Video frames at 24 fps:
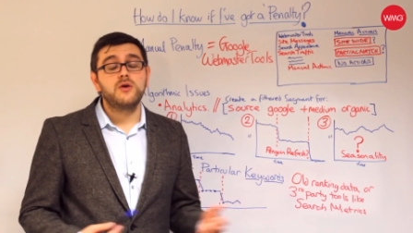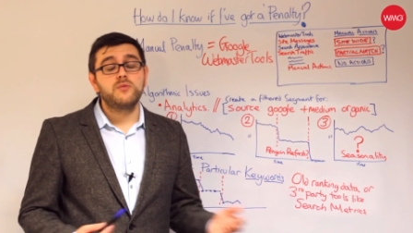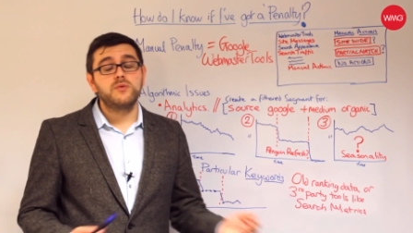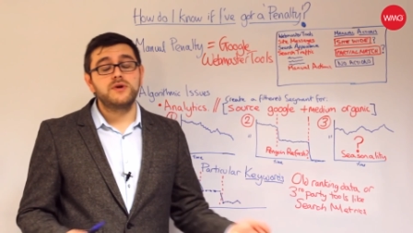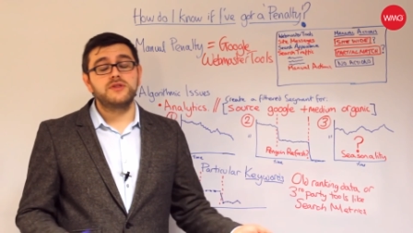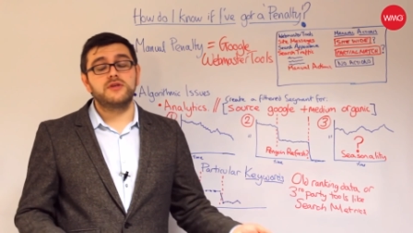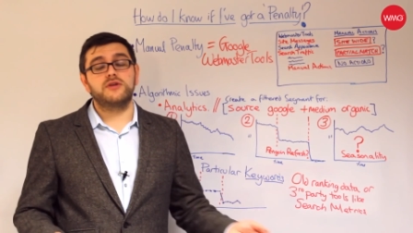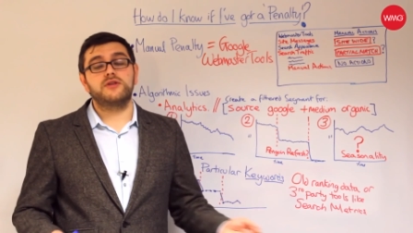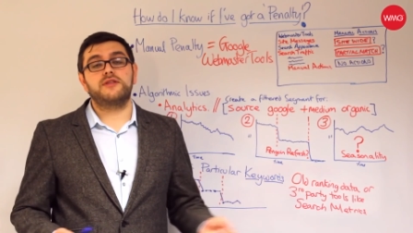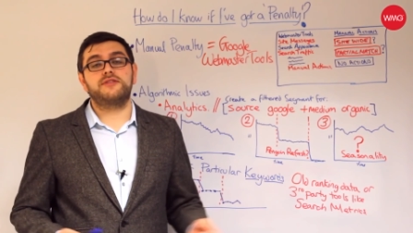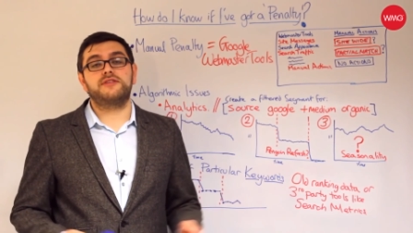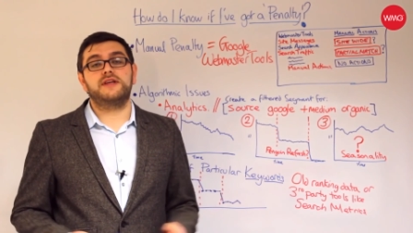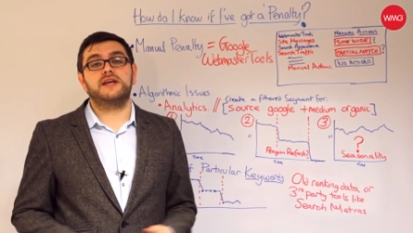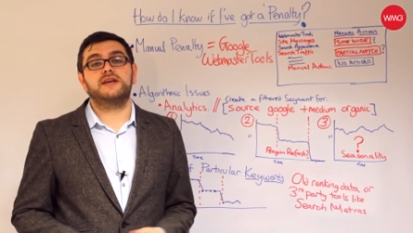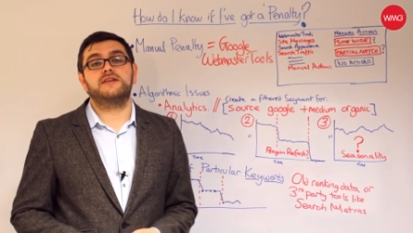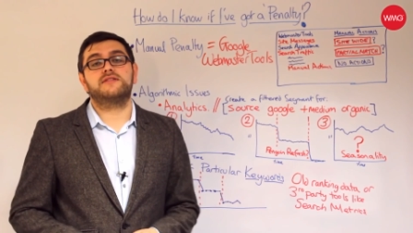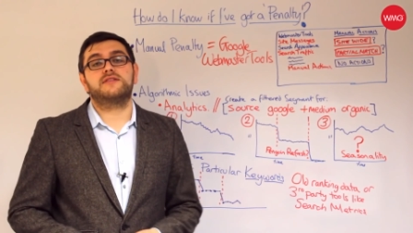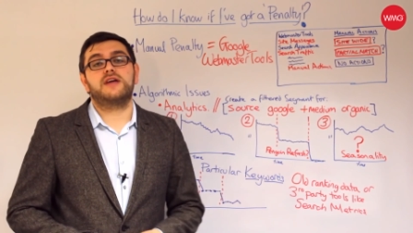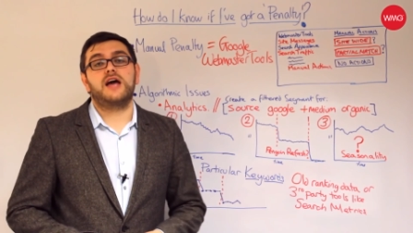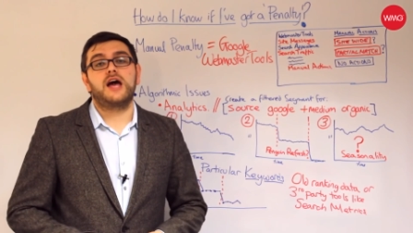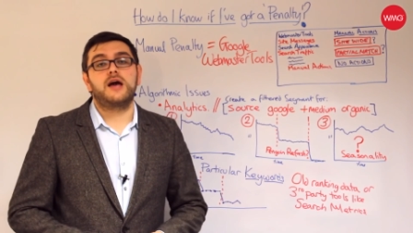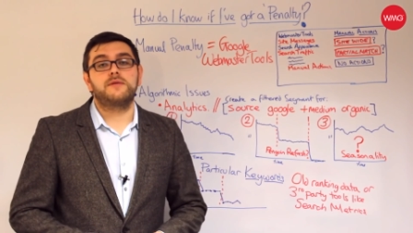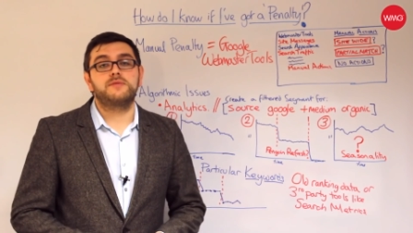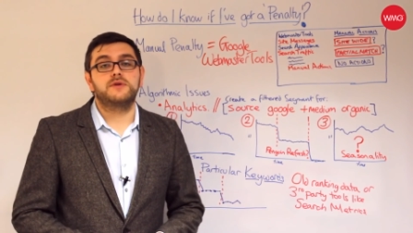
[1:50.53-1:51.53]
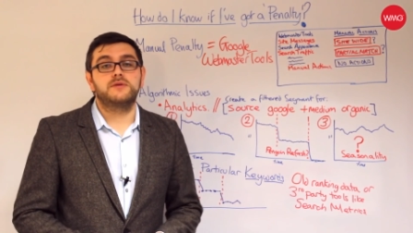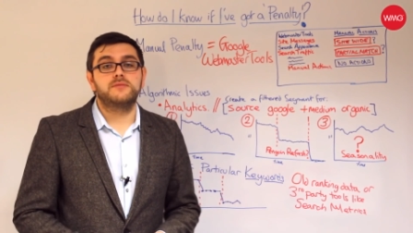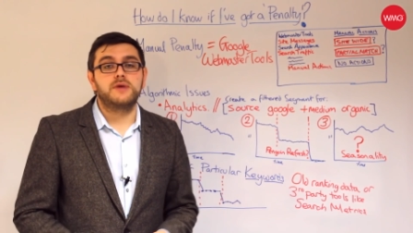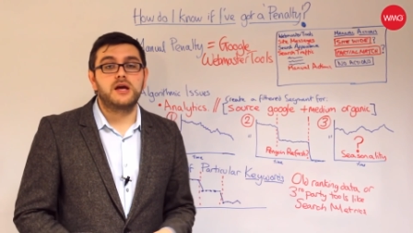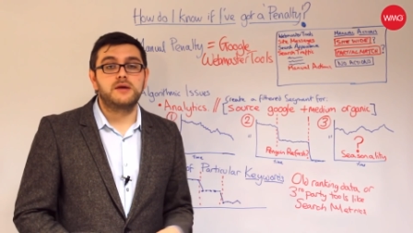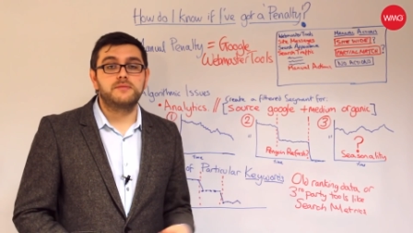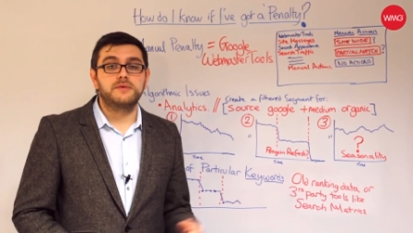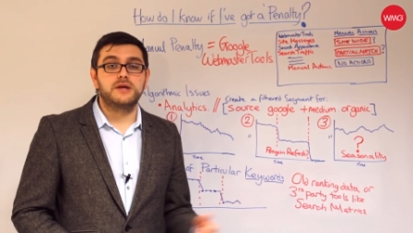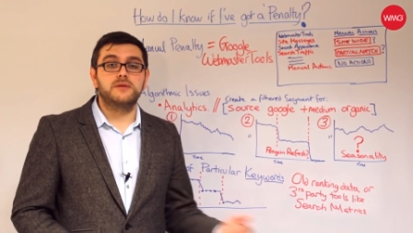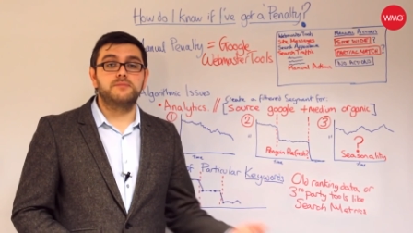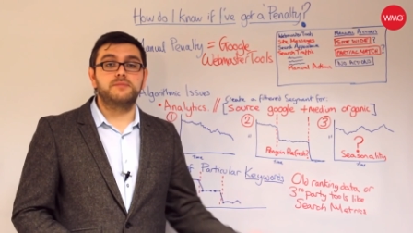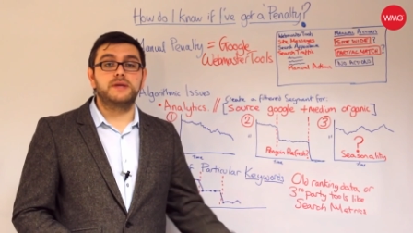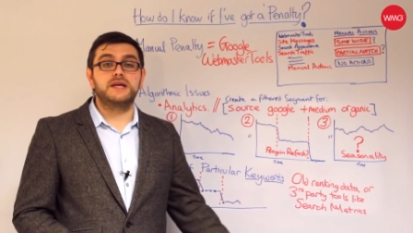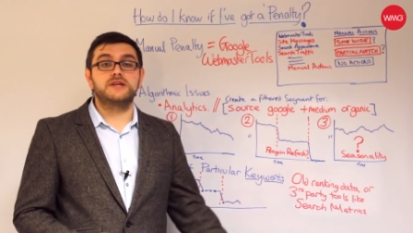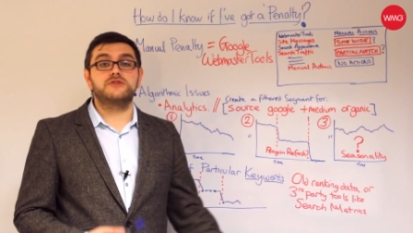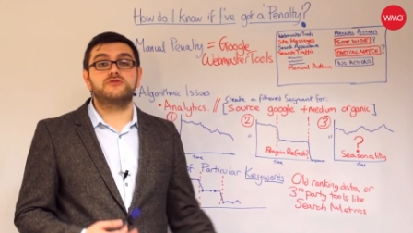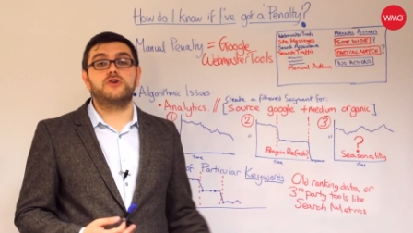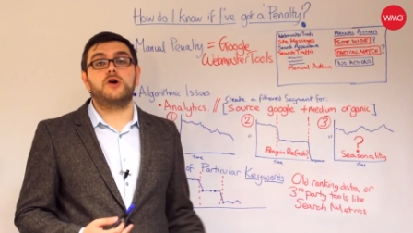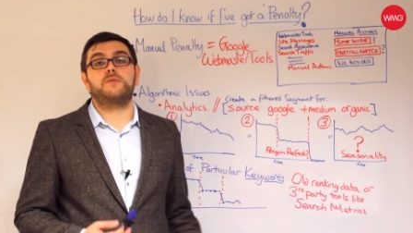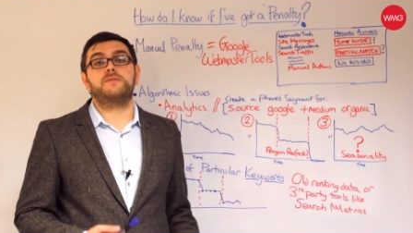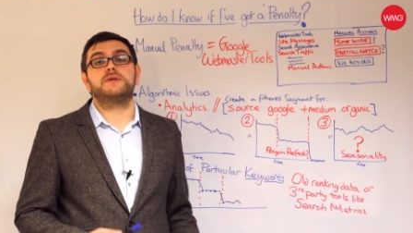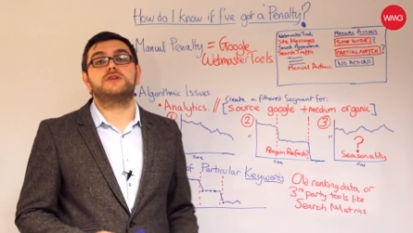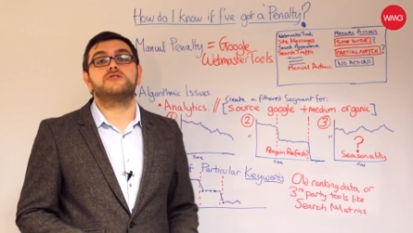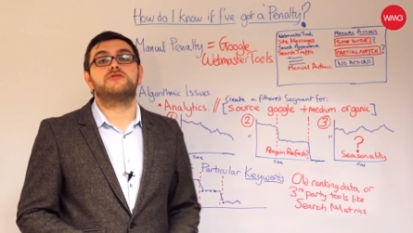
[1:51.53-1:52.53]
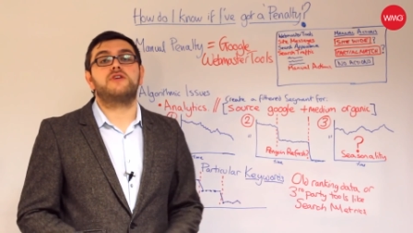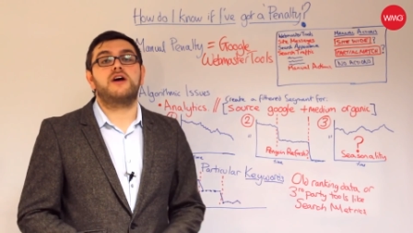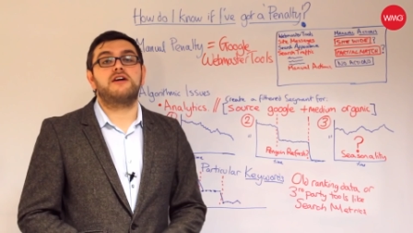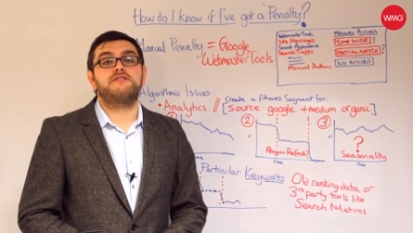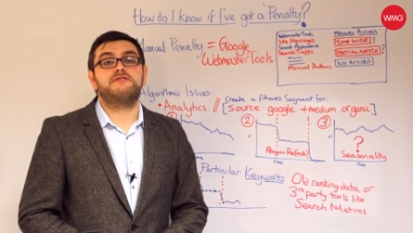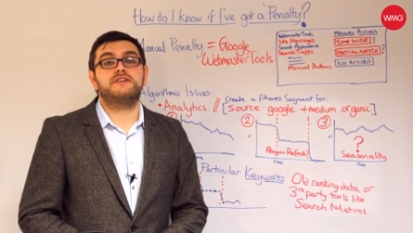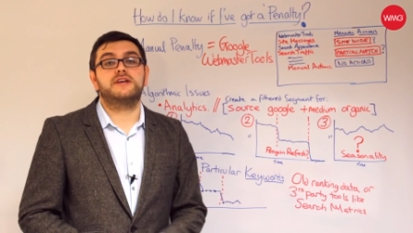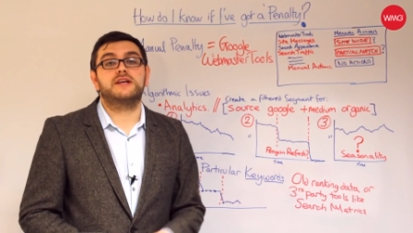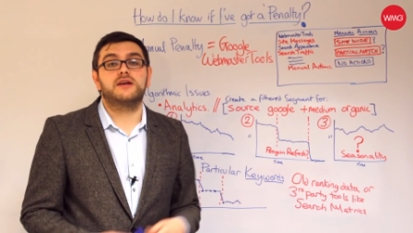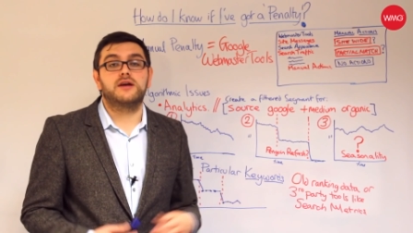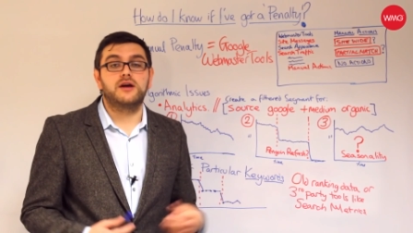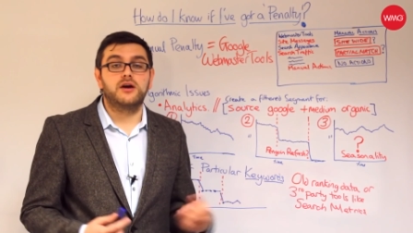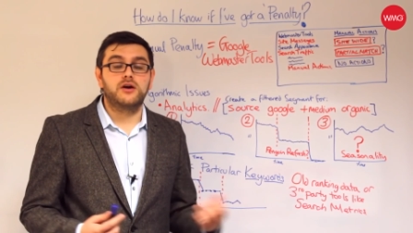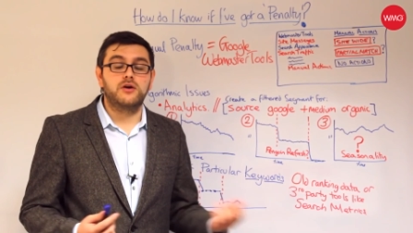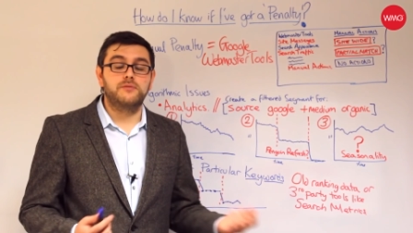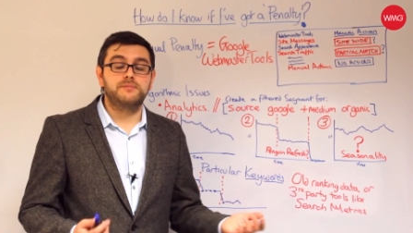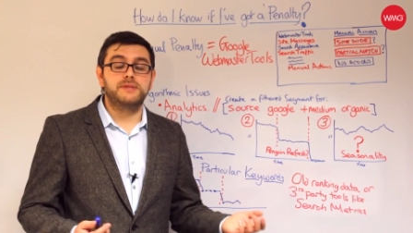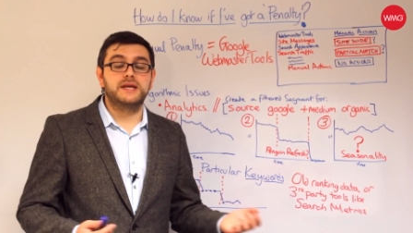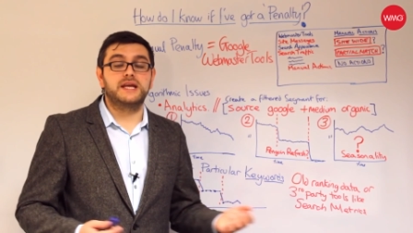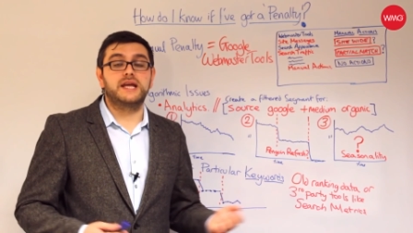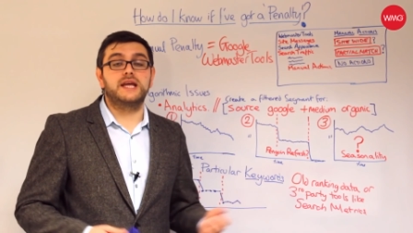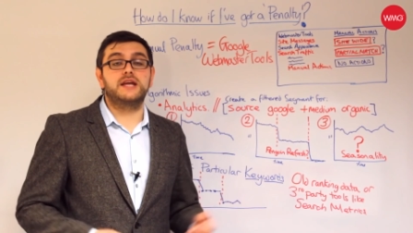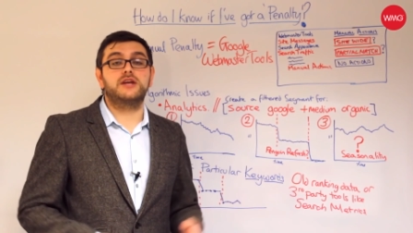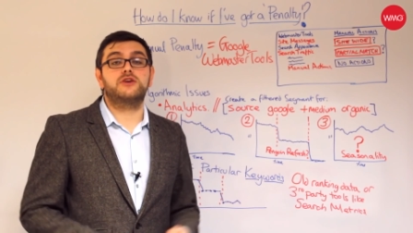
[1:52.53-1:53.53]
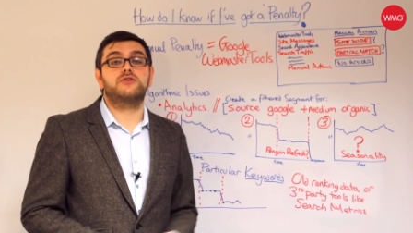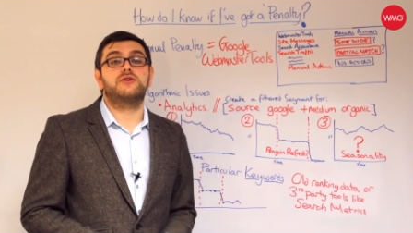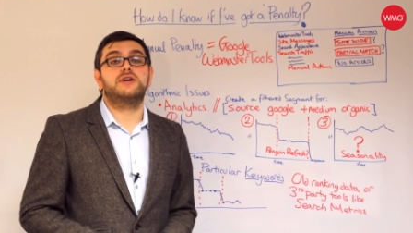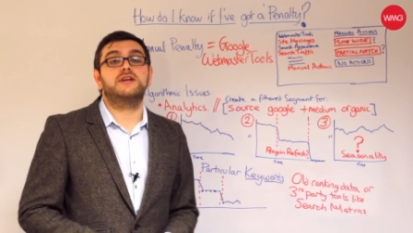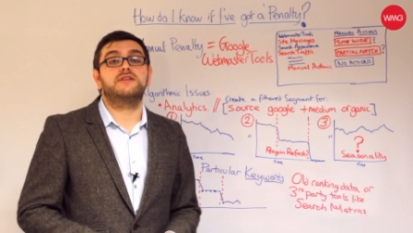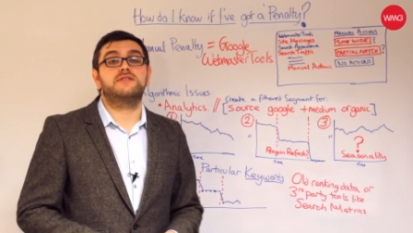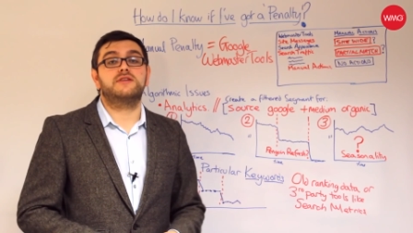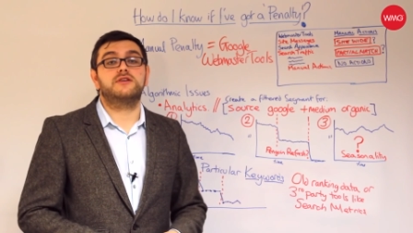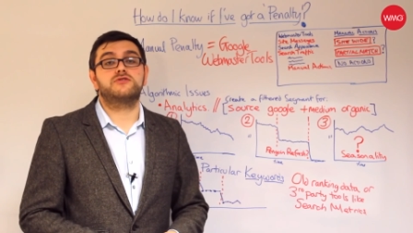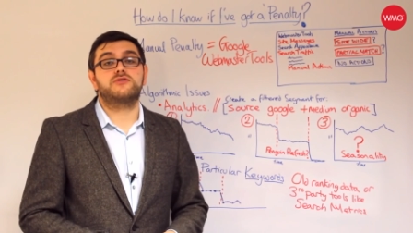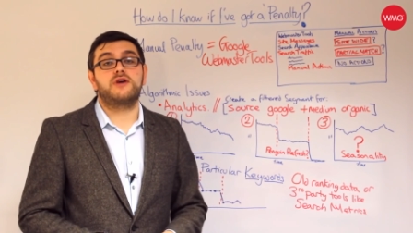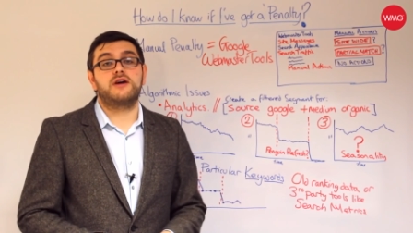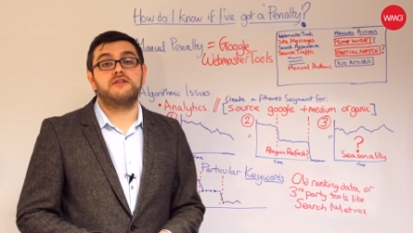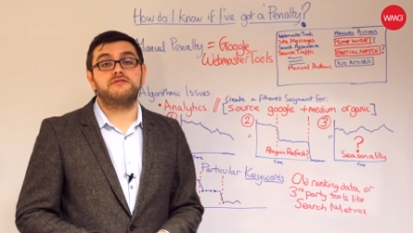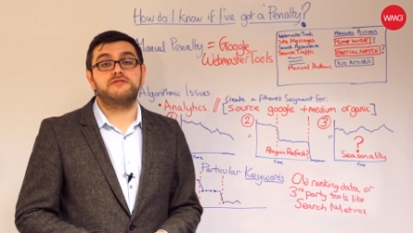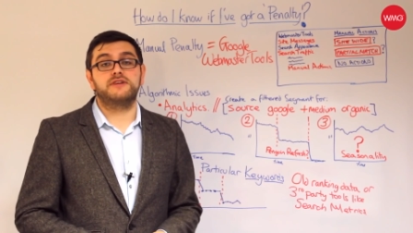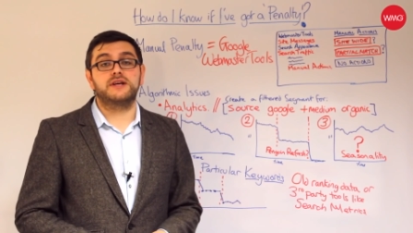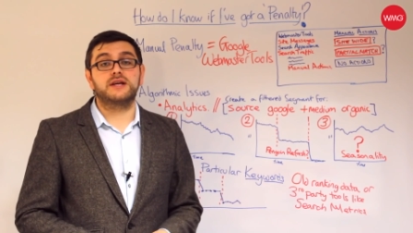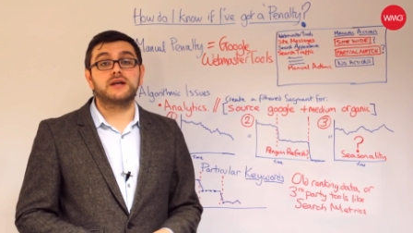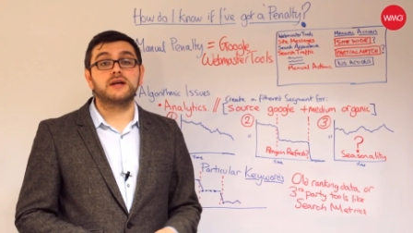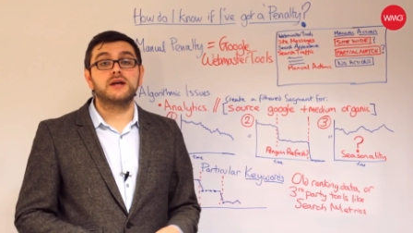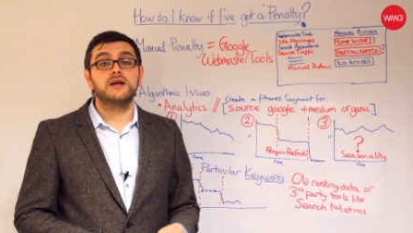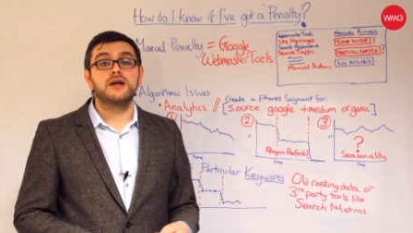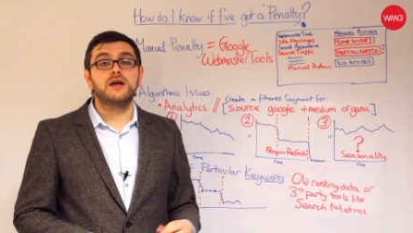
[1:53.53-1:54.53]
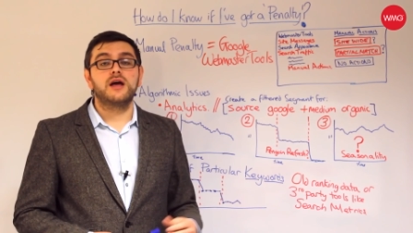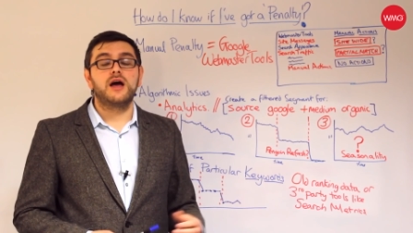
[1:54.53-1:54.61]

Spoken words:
with other things that happen, maybe a big drop in traffic or a big increase in traffic.